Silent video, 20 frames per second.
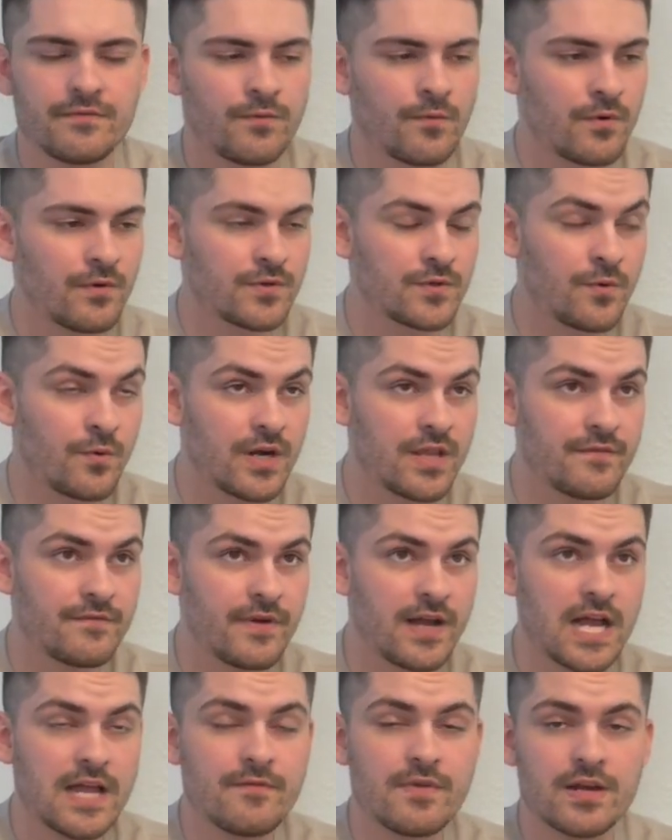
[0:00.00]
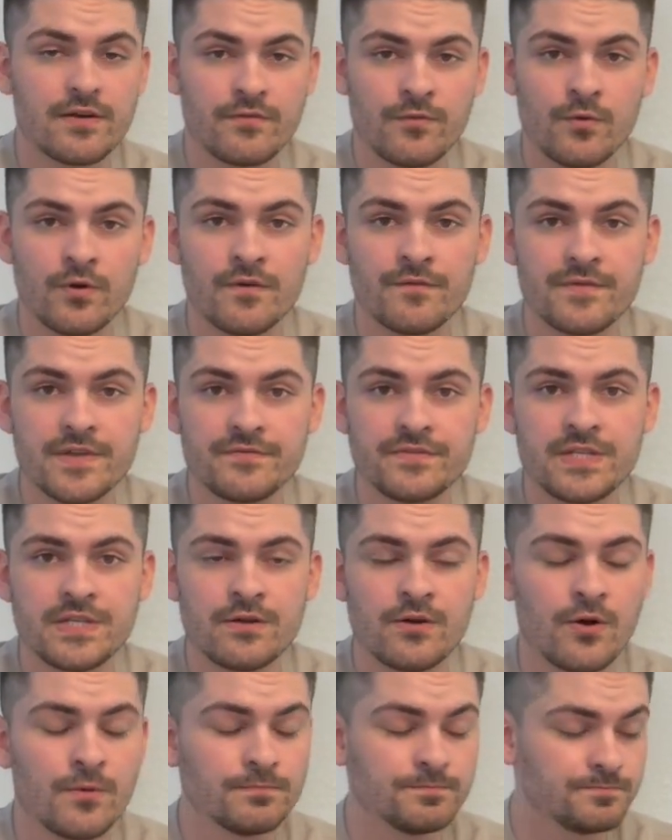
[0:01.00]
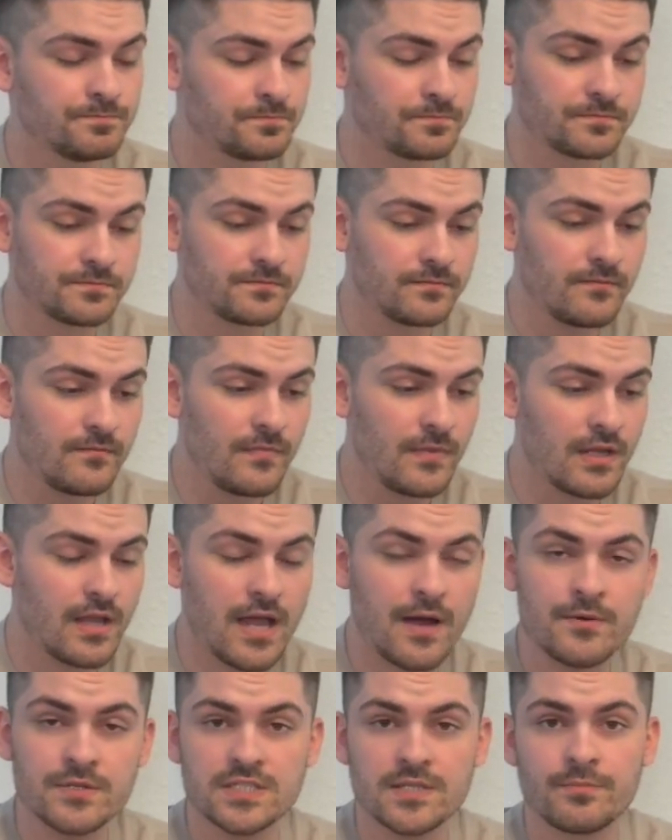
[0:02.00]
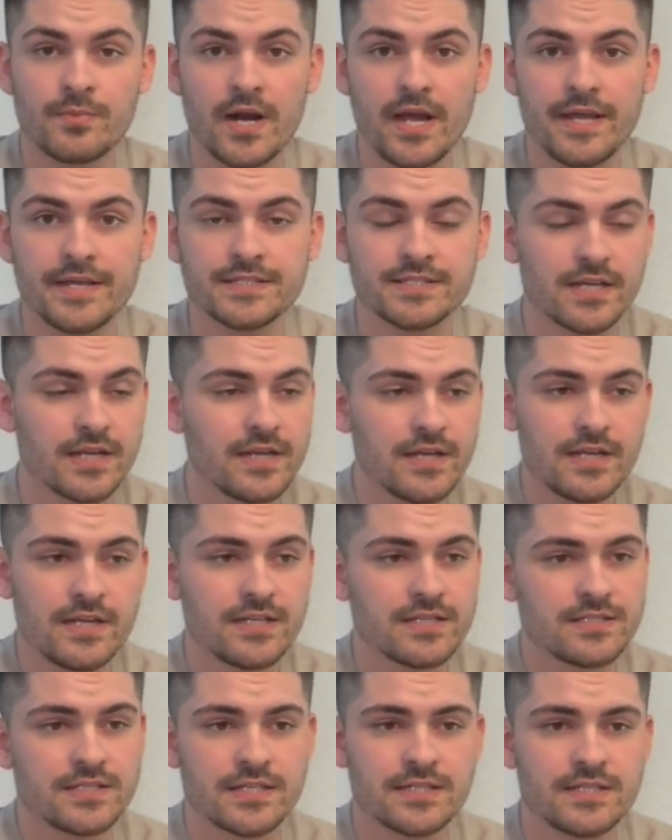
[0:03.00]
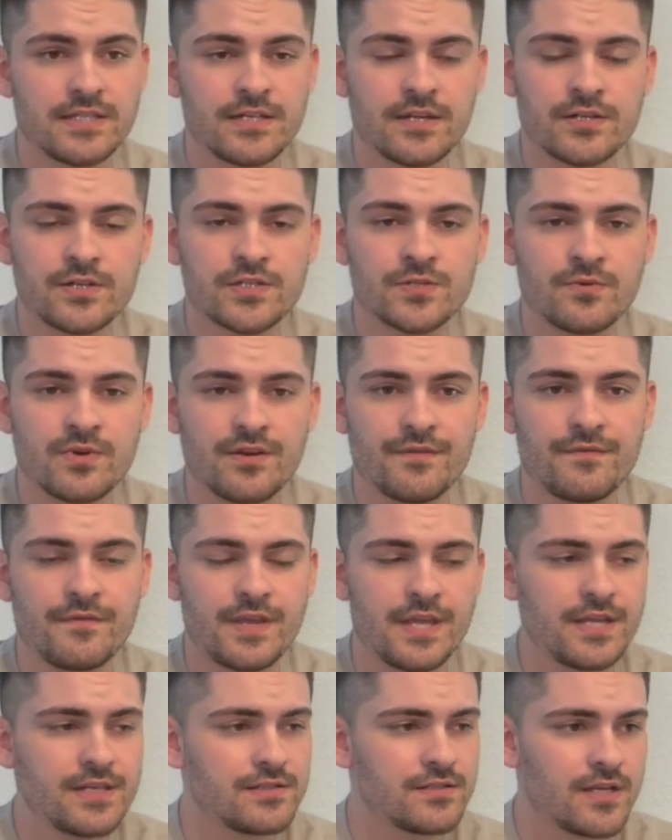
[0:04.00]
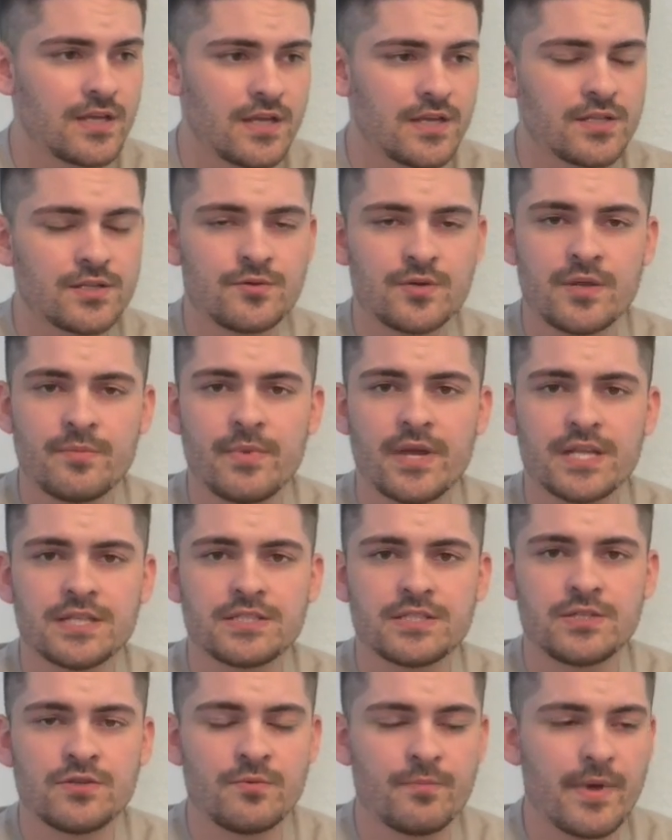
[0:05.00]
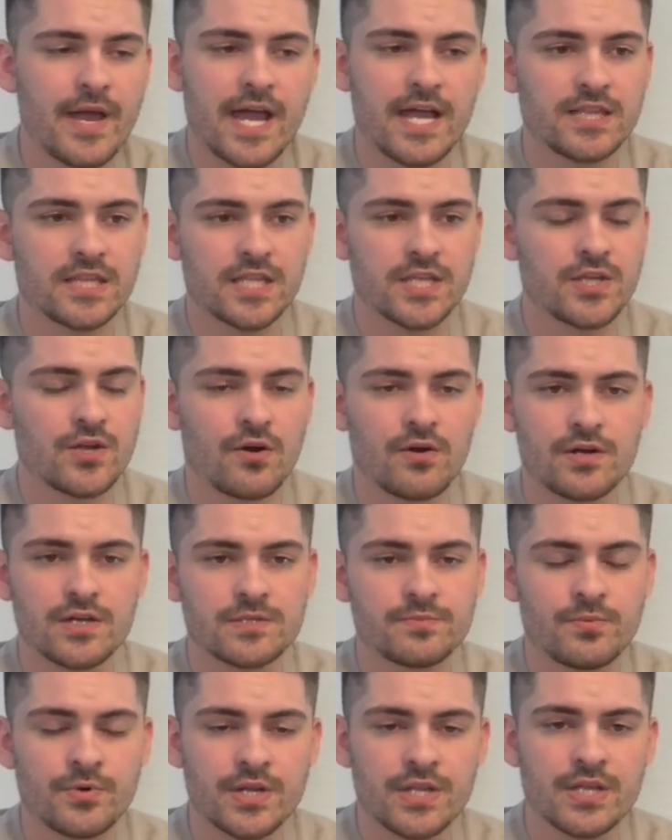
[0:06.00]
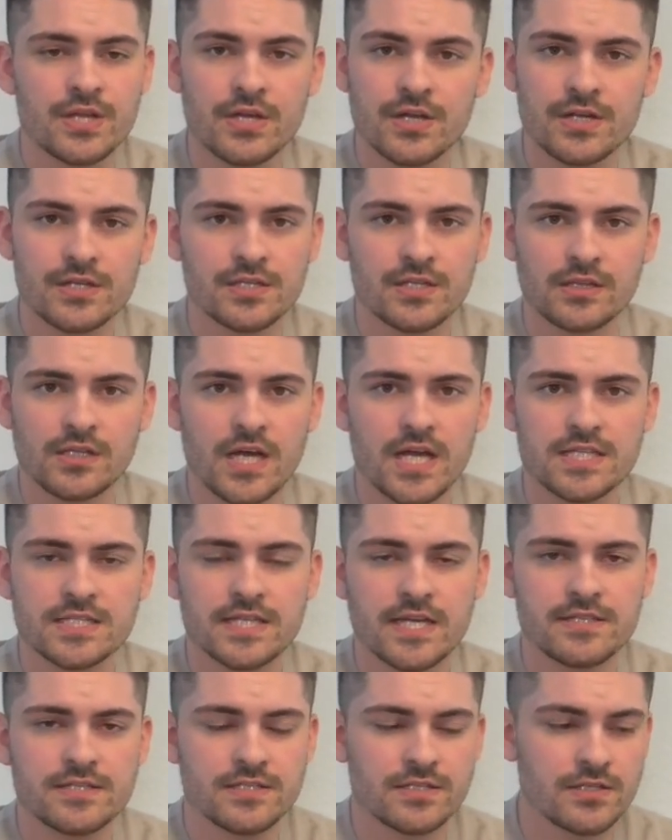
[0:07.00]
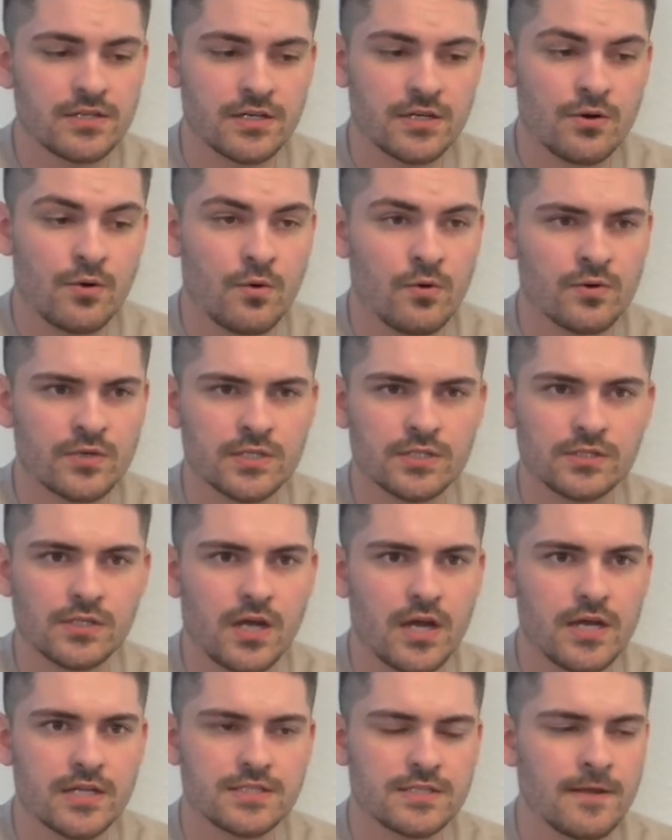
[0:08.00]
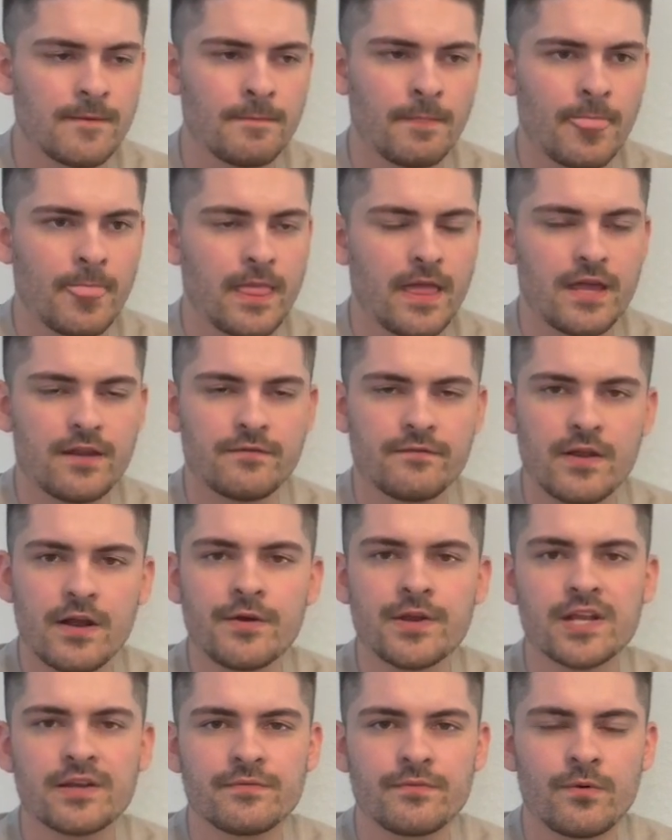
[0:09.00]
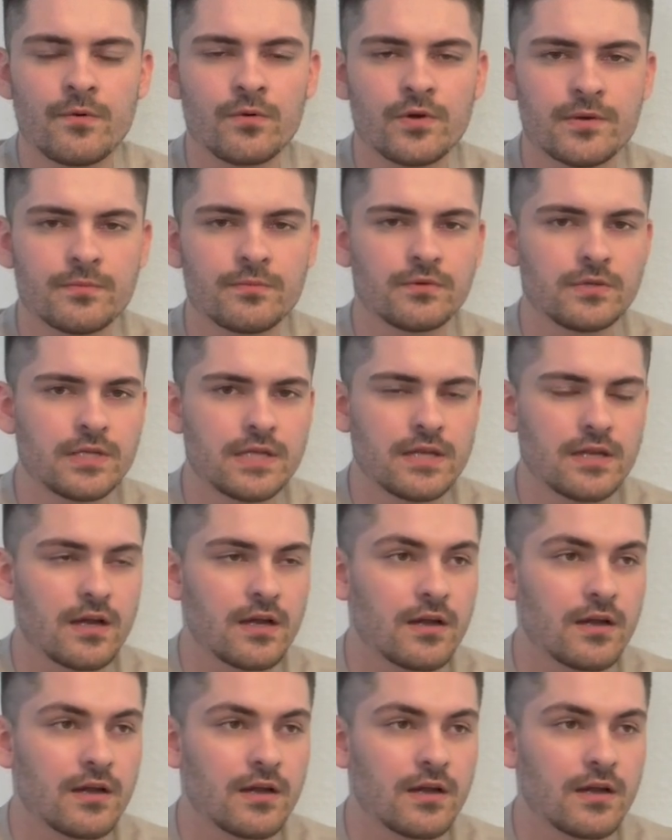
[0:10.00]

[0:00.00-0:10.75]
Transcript: 425, and a 450 home. I was surprised. 1,600 square feet, 3 beds, 2 bath. The yard is pretty good. The lot size is good, corner lots, and very affordably